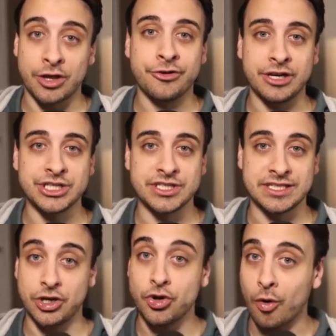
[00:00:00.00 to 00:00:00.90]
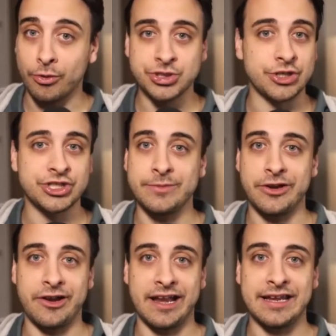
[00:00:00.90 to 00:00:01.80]
other Christians in a normal church
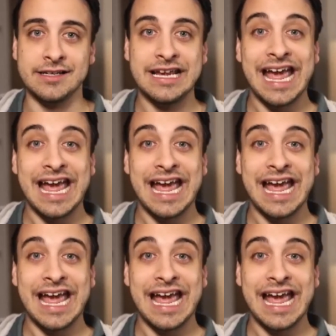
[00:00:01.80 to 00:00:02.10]
community.